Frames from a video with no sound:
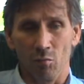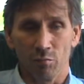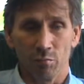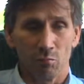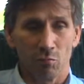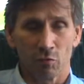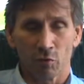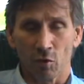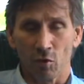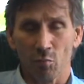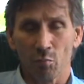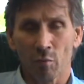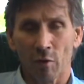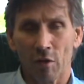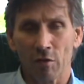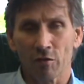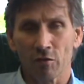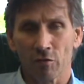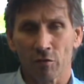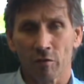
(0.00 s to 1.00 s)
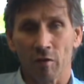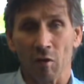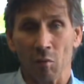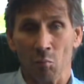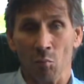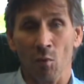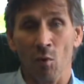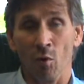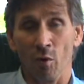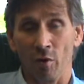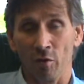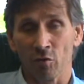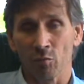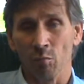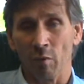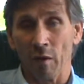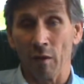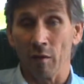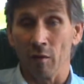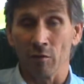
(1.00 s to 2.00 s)
certain patients think more is
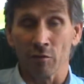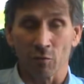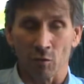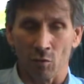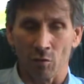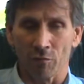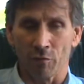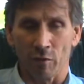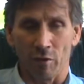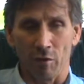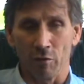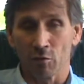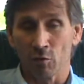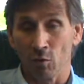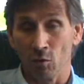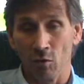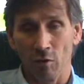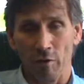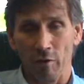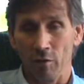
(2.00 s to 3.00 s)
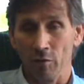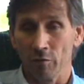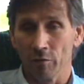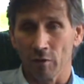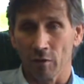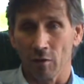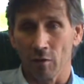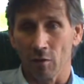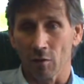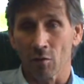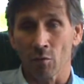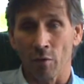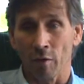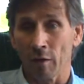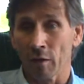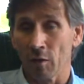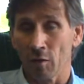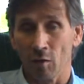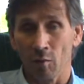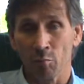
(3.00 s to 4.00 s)
better, so if they're on 2 liters they're going to
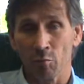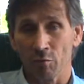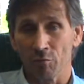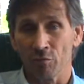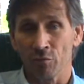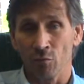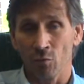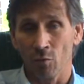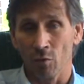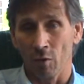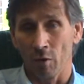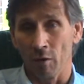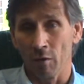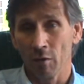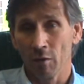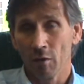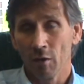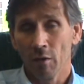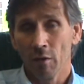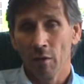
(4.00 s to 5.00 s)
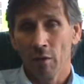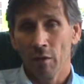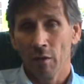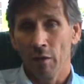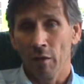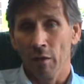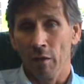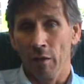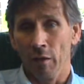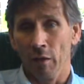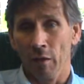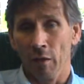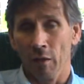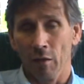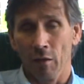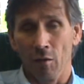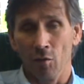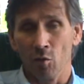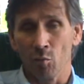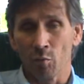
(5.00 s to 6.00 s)
crank it up to 4.
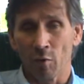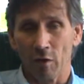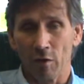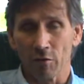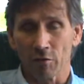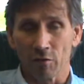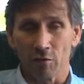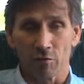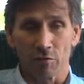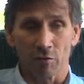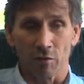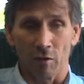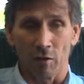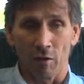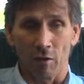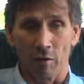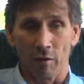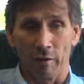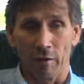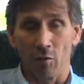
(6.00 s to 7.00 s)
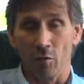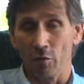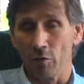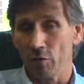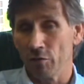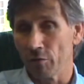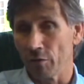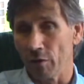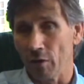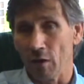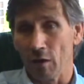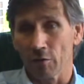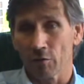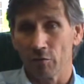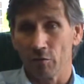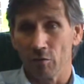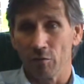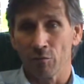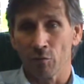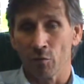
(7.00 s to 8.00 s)
And other patients, they don't use their
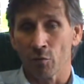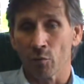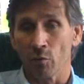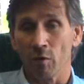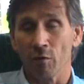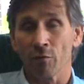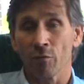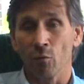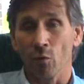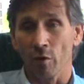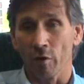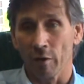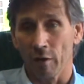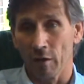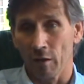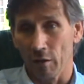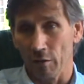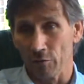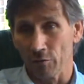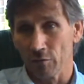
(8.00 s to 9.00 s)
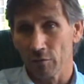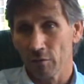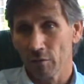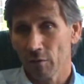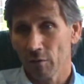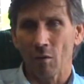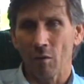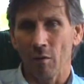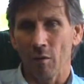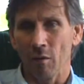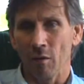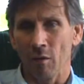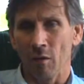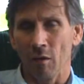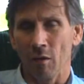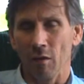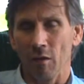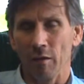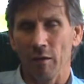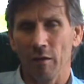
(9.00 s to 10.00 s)
oxygen for 3 or 4 days.
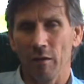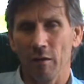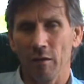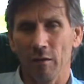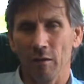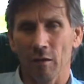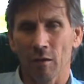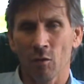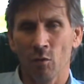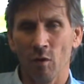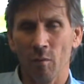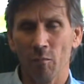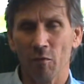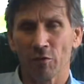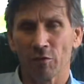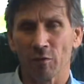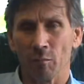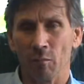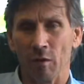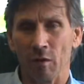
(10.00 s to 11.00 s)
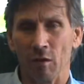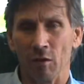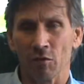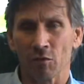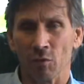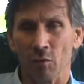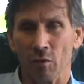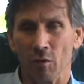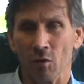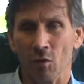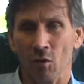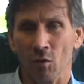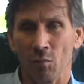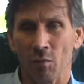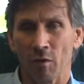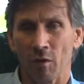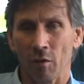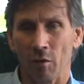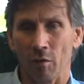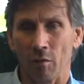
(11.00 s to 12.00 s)
Equipment's a big issue in
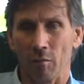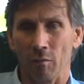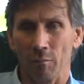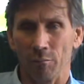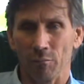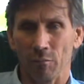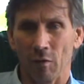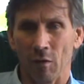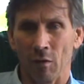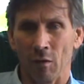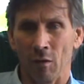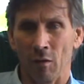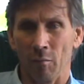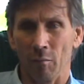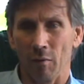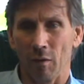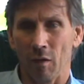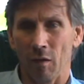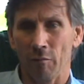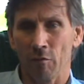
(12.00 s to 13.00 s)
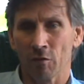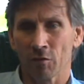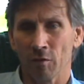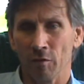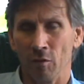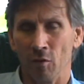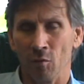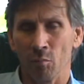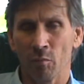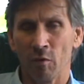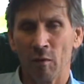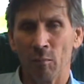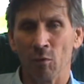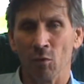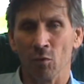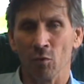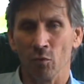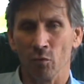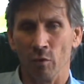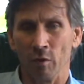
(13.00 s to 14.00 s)
home care. Obviously there are
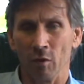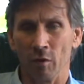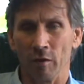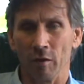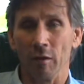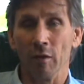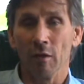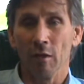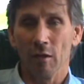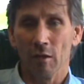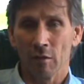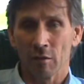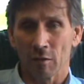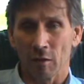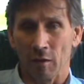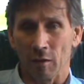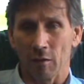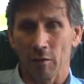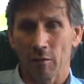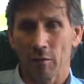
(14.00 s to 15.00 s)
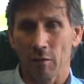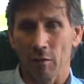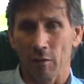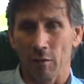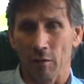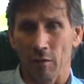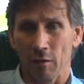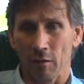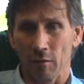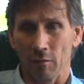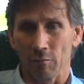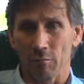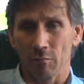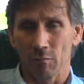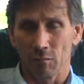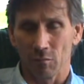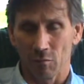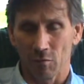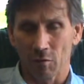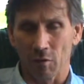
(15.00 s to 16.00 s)
people who really take
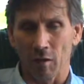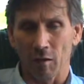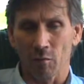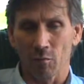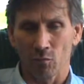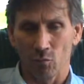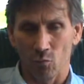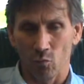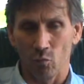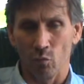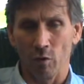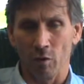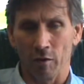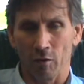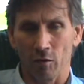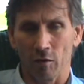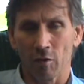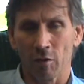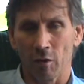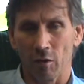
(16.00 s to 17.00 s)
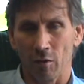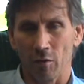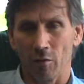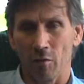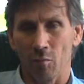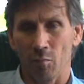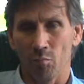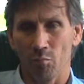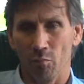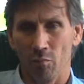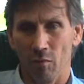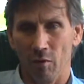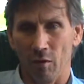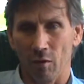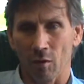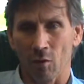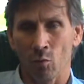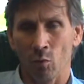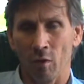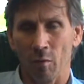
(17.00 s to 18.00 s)
really good care of
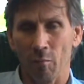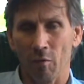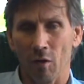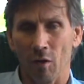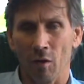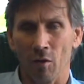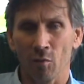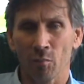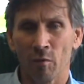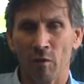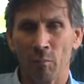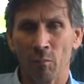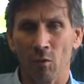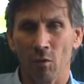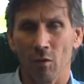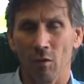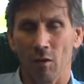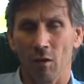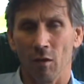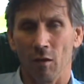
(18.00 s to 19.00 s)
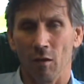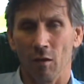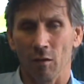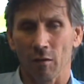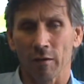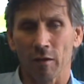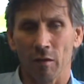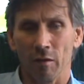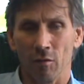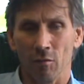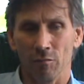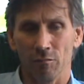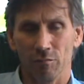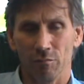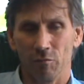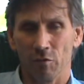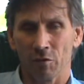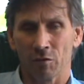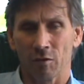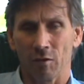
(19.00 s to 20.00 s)
their equipment. Other people kind of
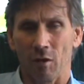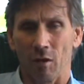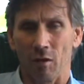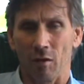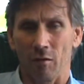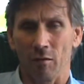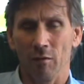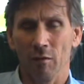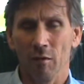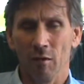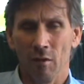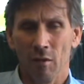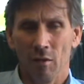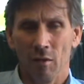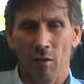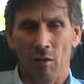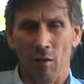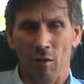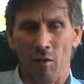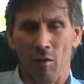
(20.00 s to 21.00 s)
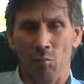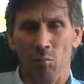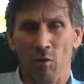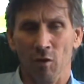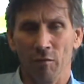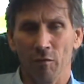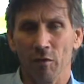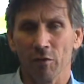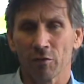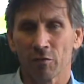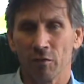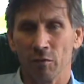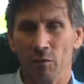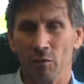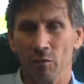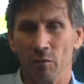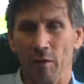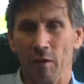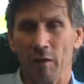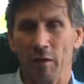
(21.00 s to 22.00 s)
just are oblivious
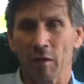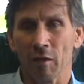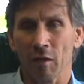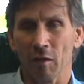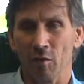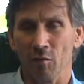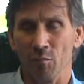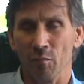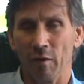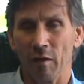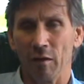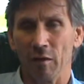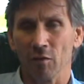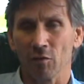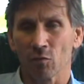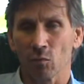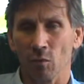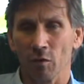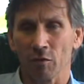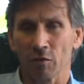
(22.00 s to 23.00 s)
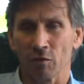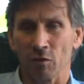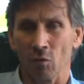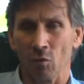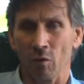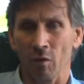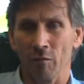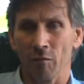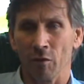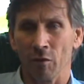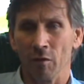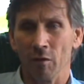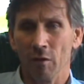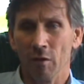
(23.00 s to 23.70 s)
to any kind of maintenance whatsoever.